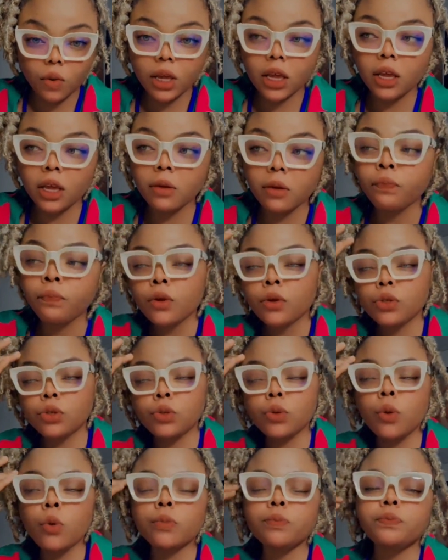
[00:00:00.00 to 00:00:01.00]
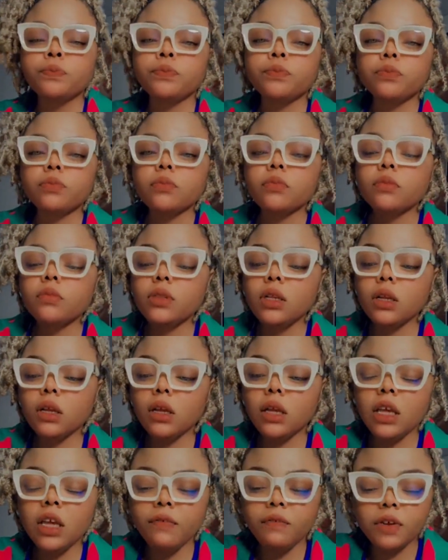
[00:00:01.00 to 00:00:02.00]
okay? So
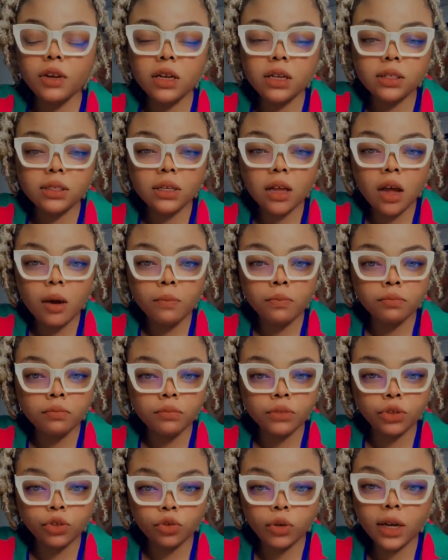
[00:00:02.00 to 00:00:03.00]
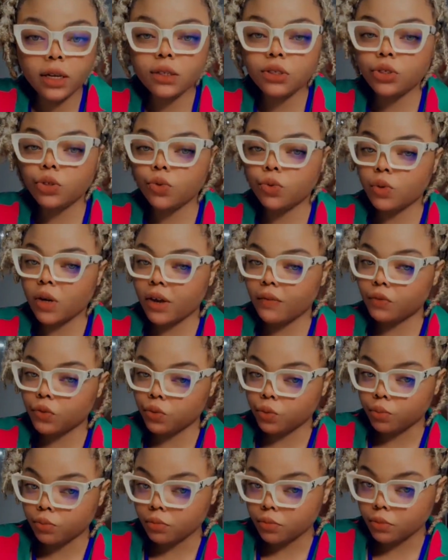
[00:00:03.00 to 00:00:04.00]
if it is stress, you have
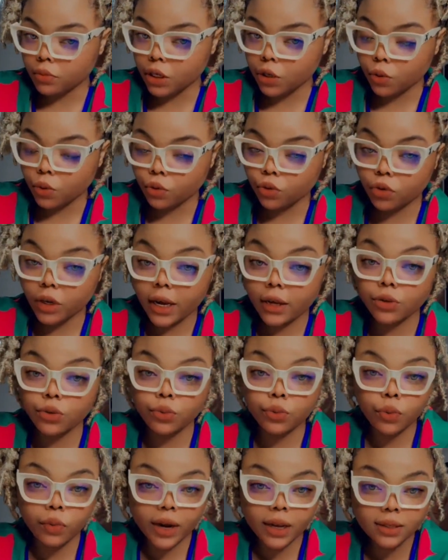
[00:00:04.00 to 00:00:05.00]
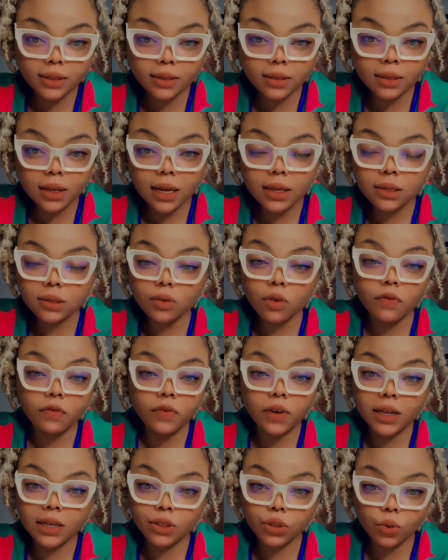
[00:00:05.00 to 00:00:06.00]
to, you know, try to rest as
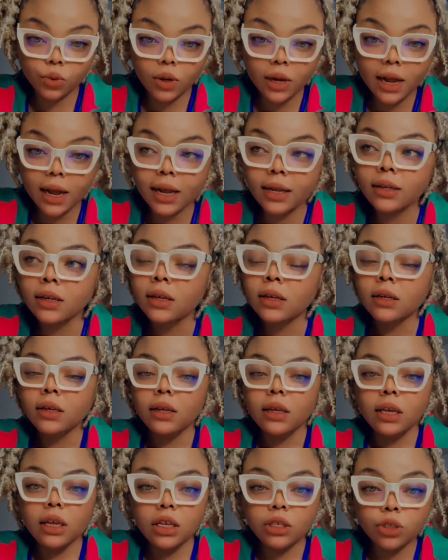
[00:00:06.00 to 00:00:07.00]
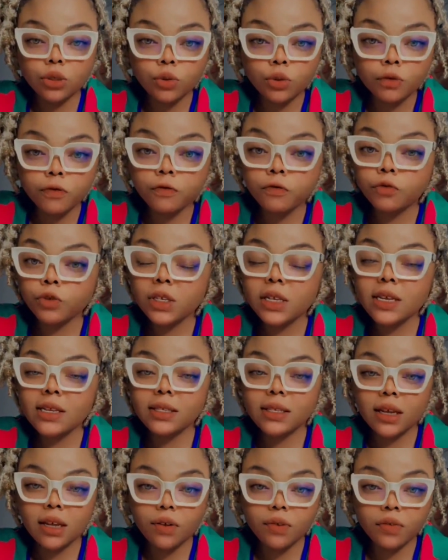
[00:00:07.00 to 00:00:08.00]
often as you can, eat good food,
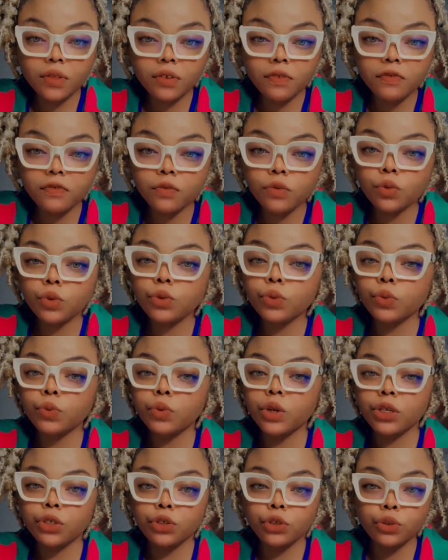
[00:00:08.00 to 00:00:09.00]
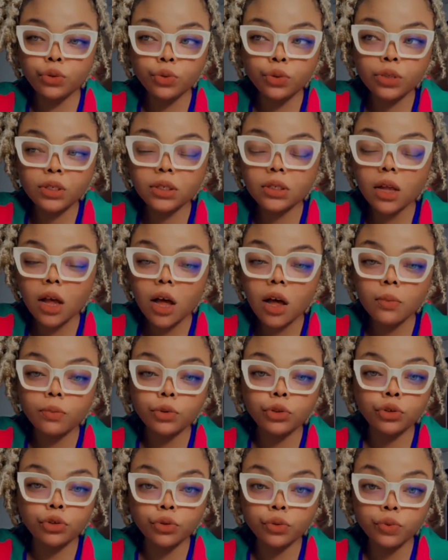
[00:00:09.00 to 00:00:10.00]
eat healthy food, reduce
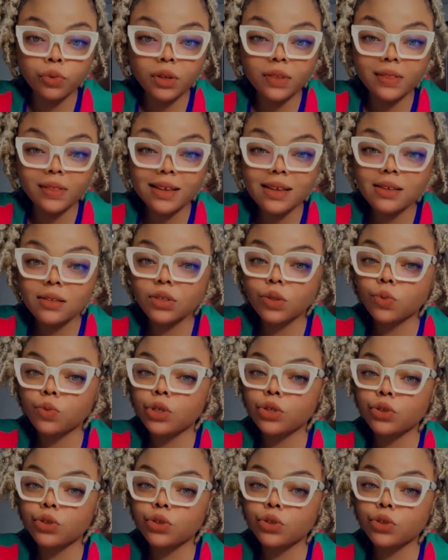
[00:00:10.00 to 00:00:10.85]
sugary things